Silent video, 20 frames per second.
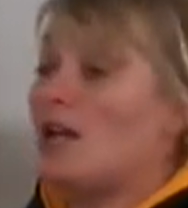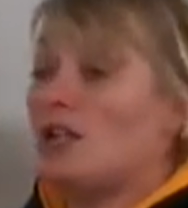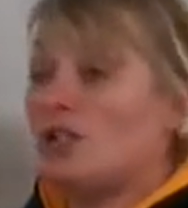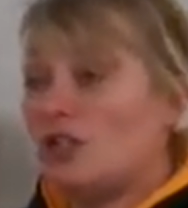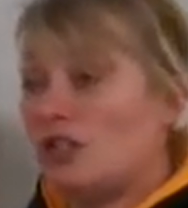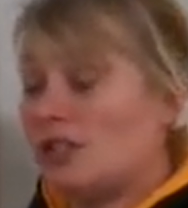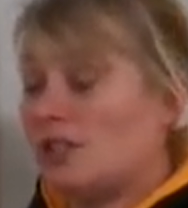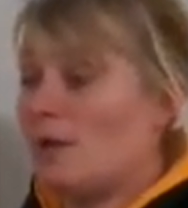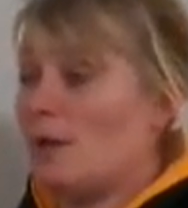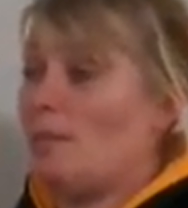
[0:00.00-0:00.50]

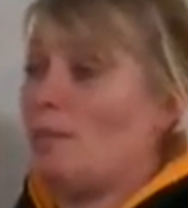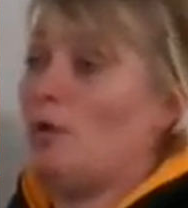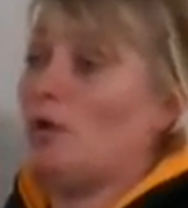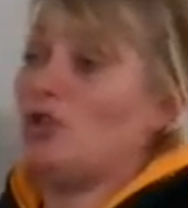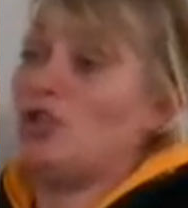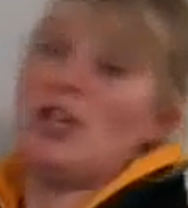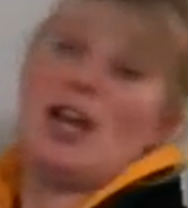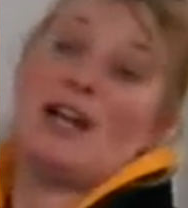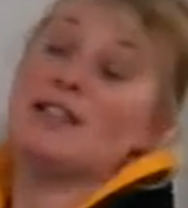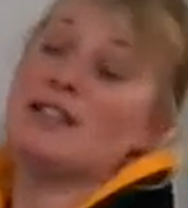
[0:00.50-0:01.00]
just
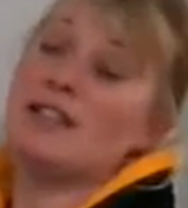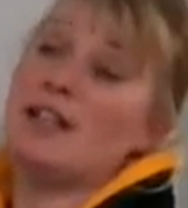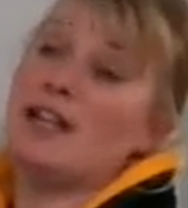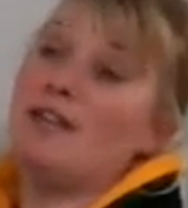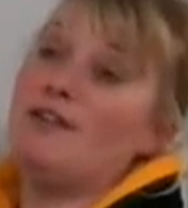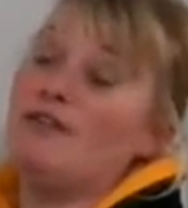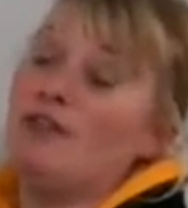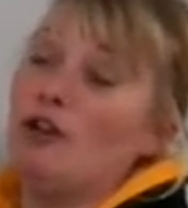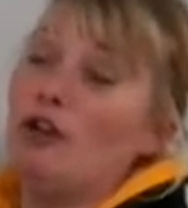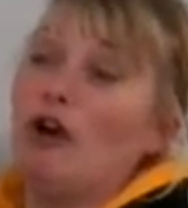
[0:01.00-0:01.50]
push it
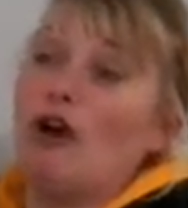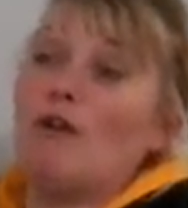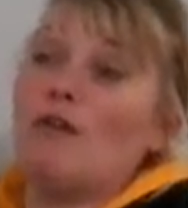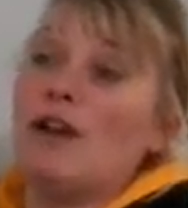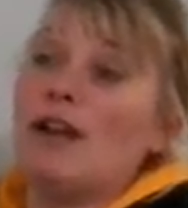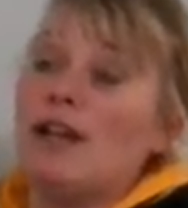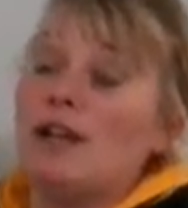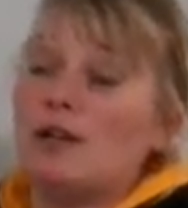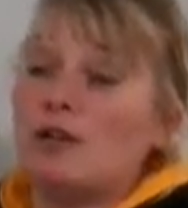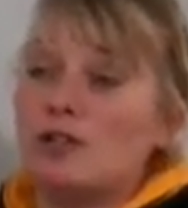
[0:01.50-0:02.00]
underneath your
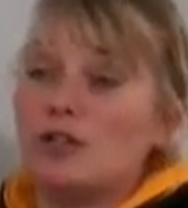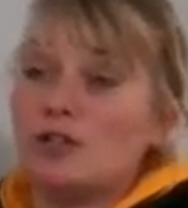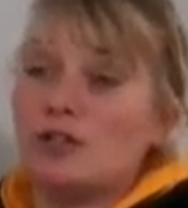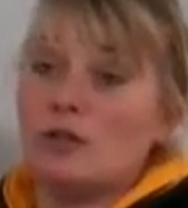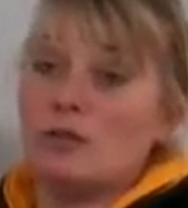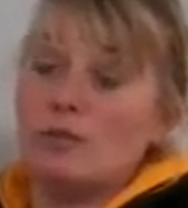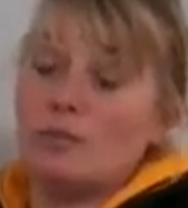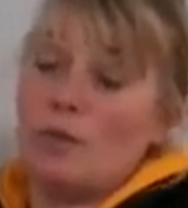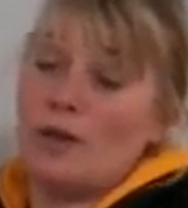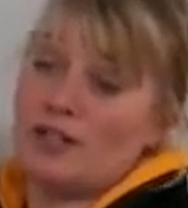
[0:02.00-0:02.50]
lorry because
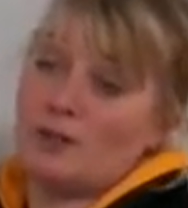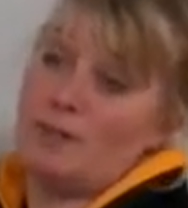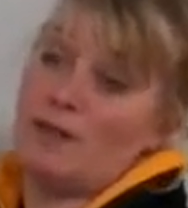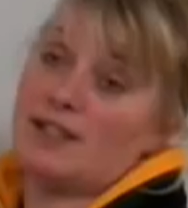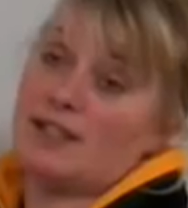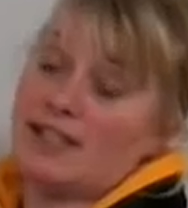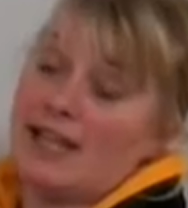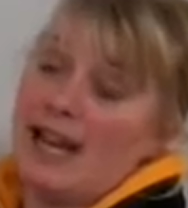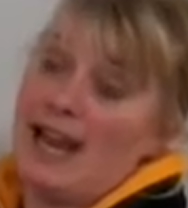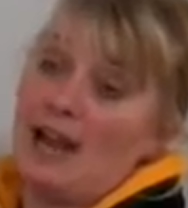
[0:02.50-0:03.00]

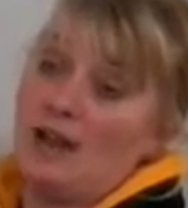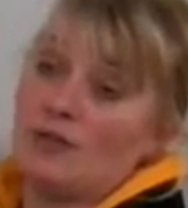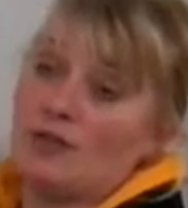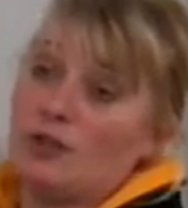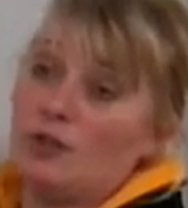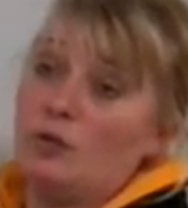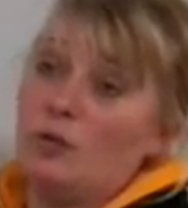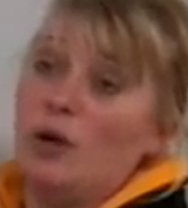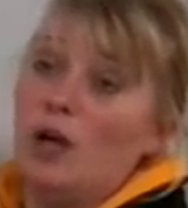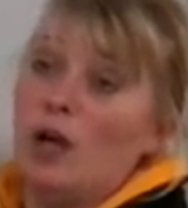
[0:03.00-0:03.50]
Westminster
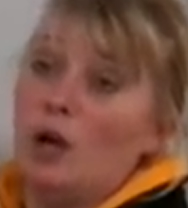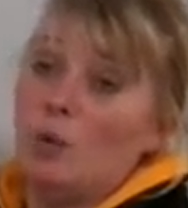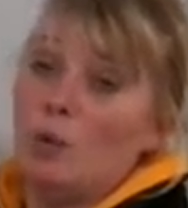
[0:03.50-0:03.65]
Council